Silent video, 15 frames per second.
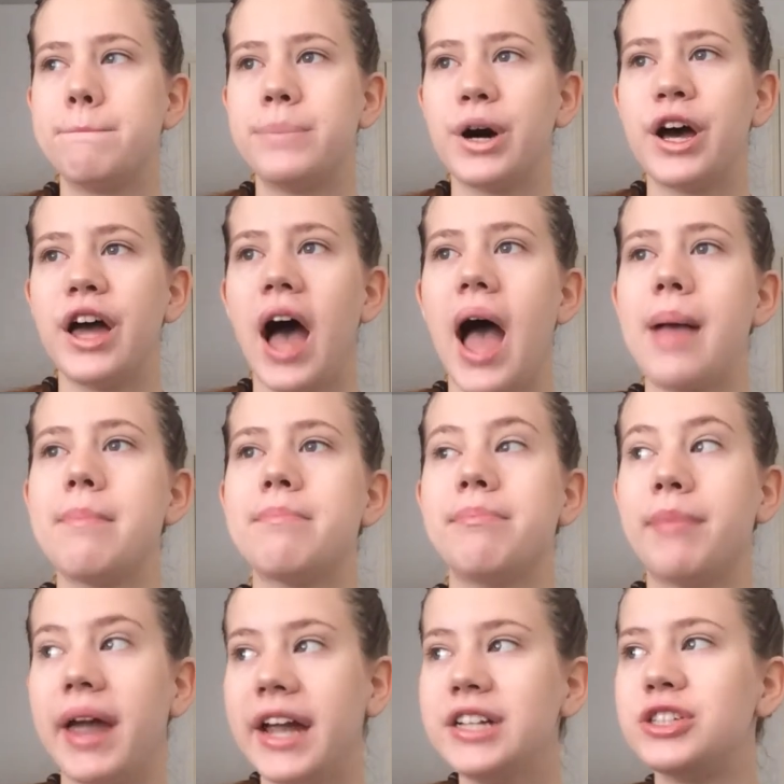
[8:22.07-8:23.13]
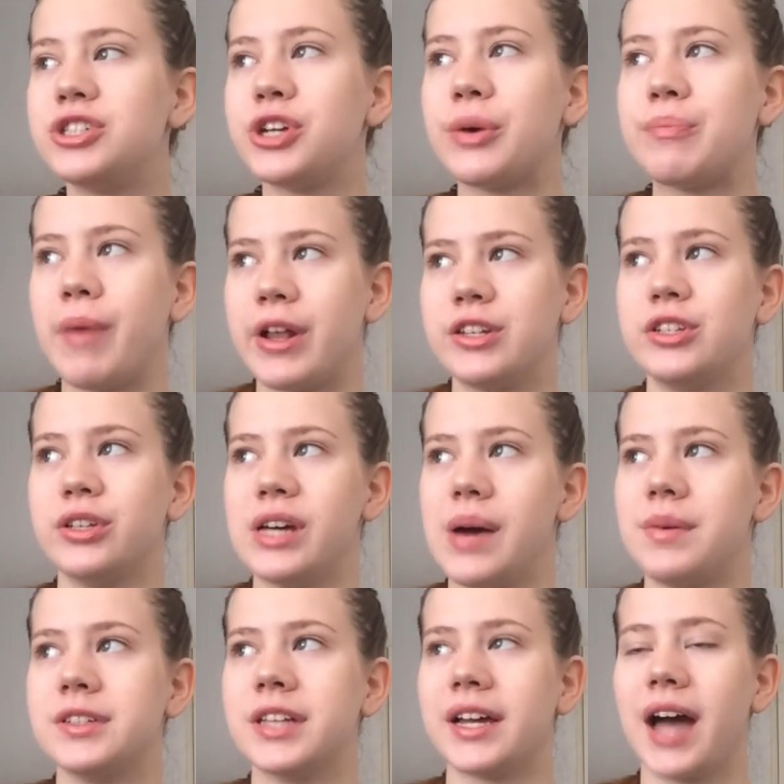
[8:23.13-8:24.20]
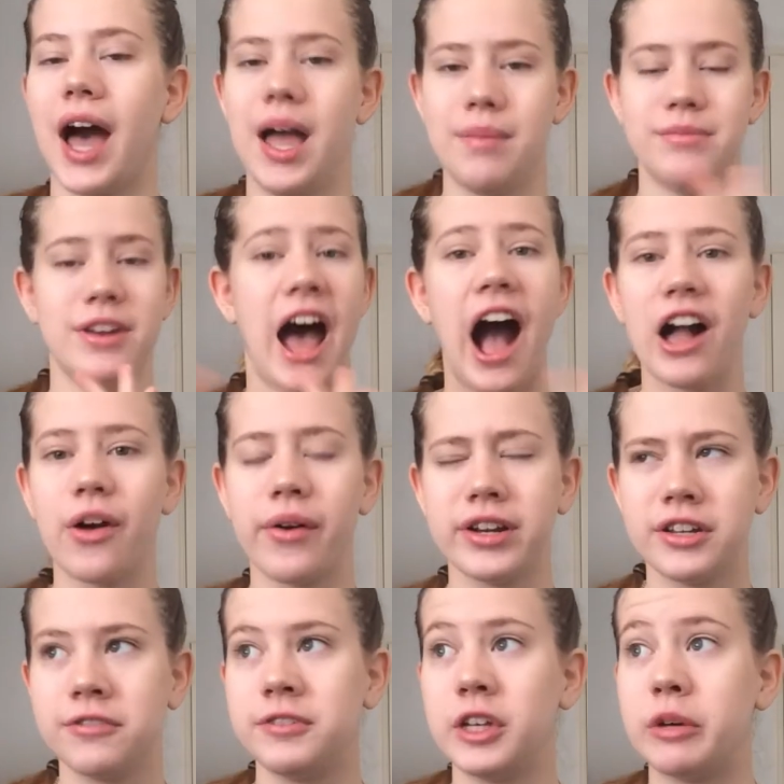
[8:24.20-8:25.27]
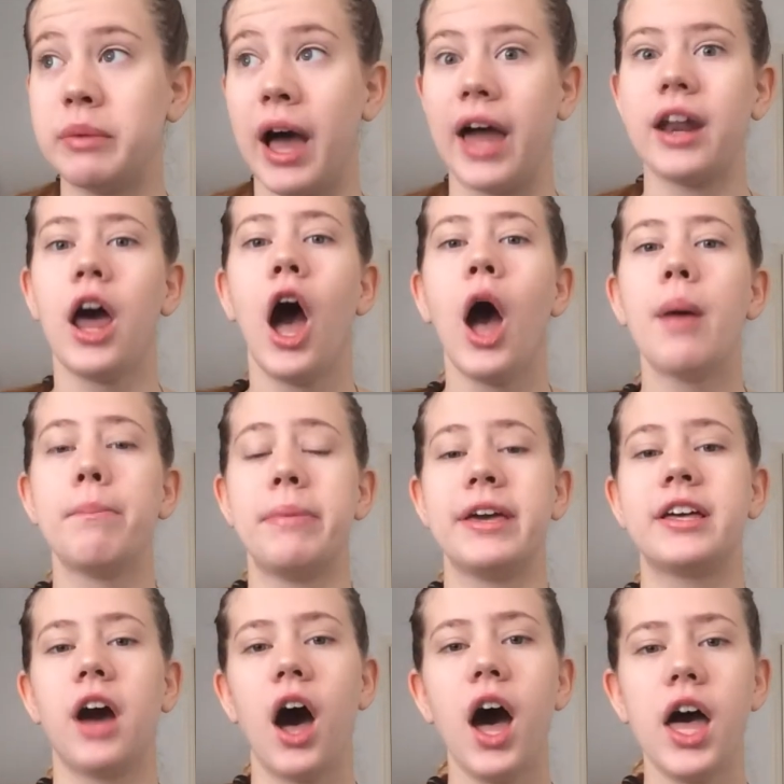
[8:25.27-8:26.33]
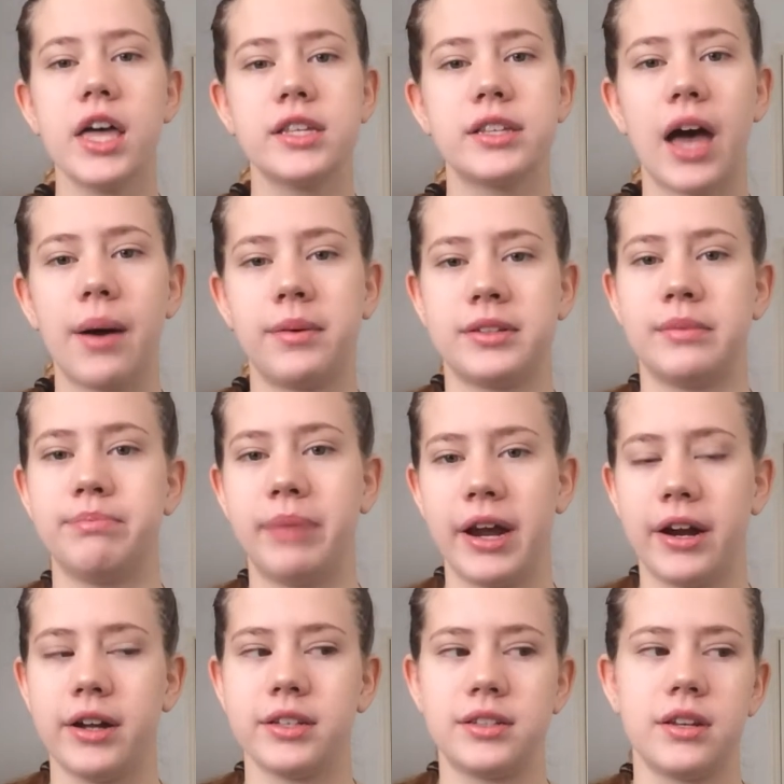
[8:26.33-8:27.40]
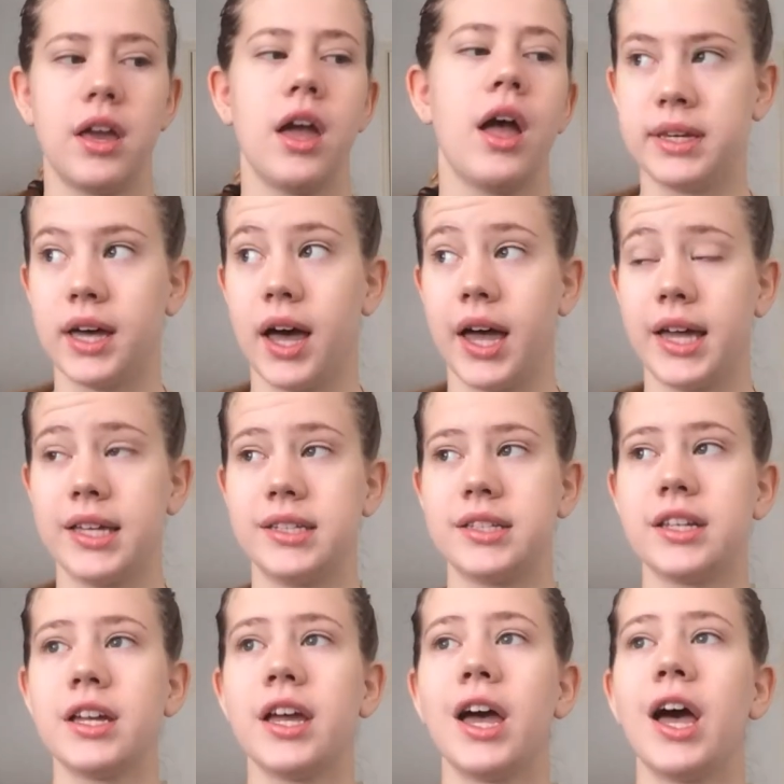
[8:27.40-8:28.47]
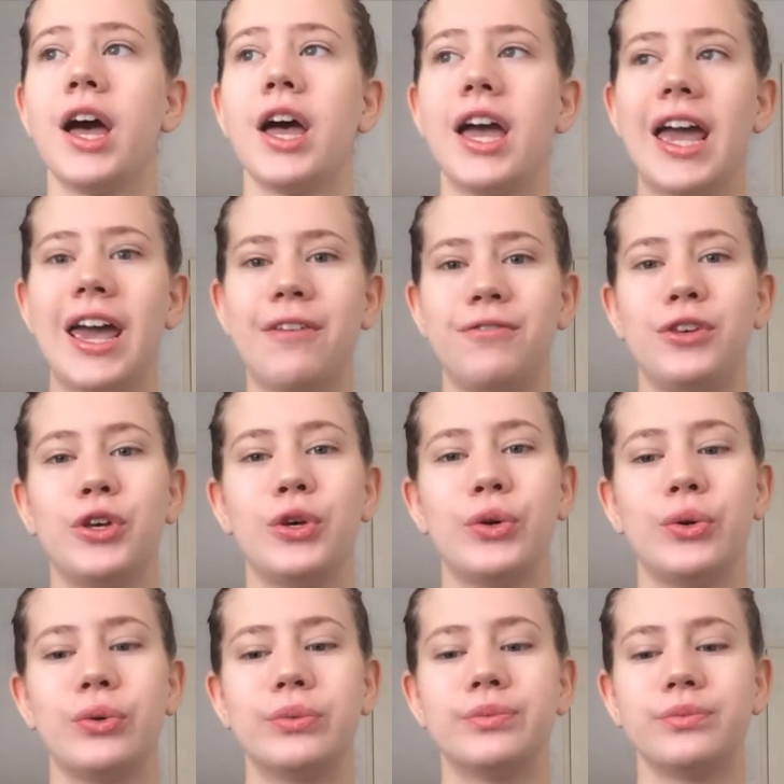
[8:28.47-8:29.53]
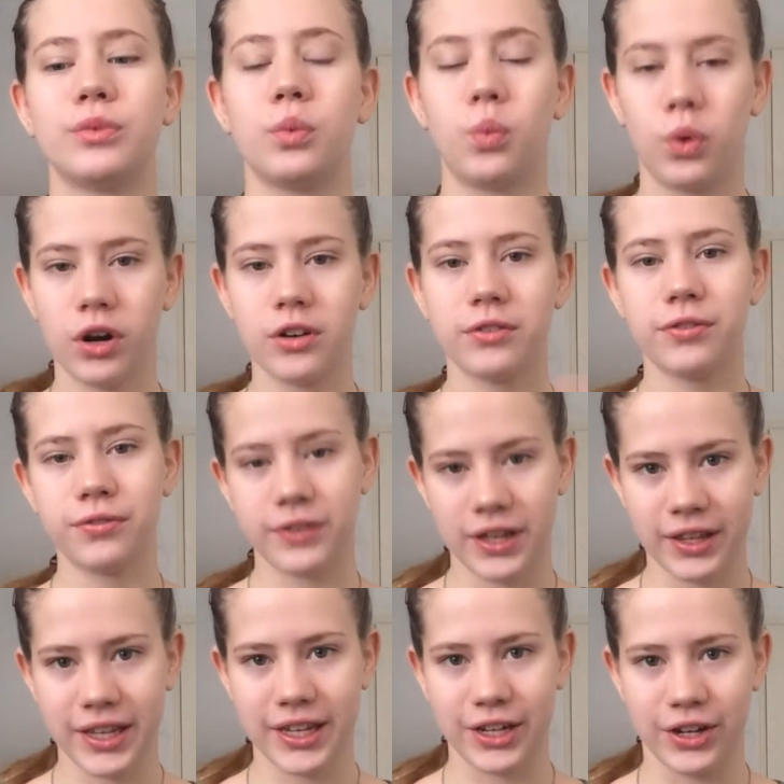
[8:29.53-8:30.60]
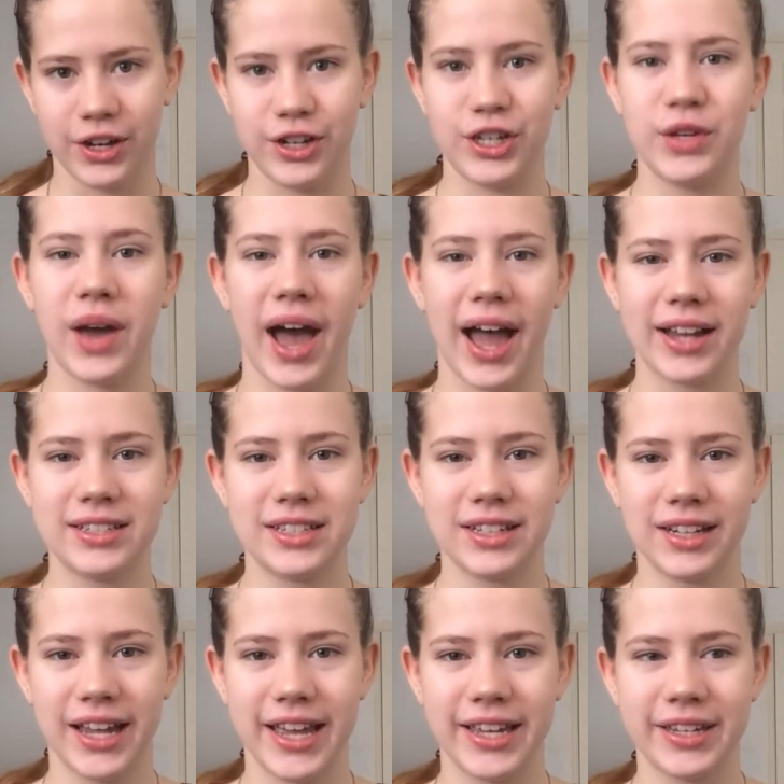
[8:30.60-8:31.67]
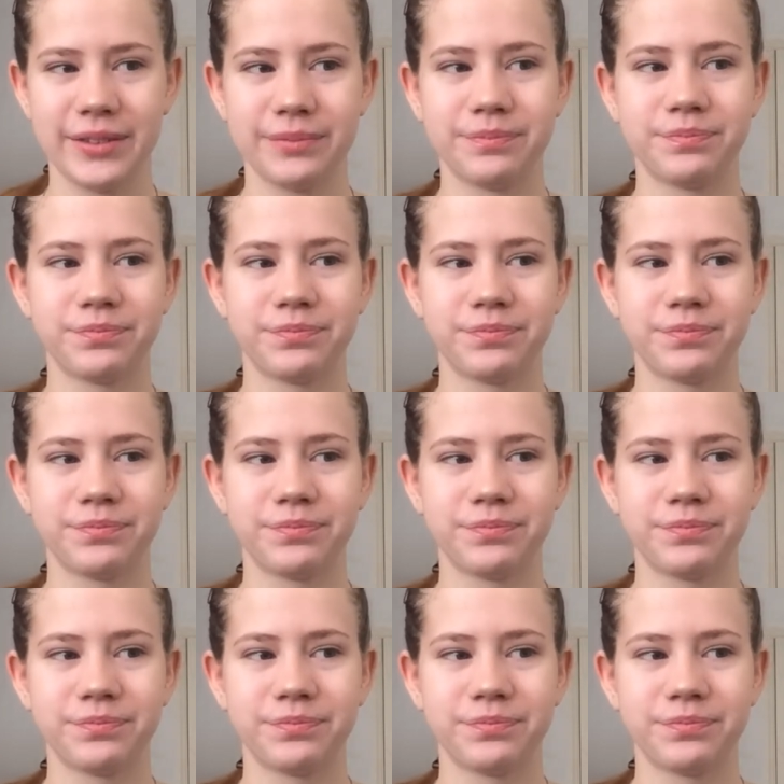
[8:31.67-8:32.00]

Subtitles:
but I made sure mentally, I was like, I'm not going to feel bad, because I was embarrassed, because if you weren't feeling good, you had to like,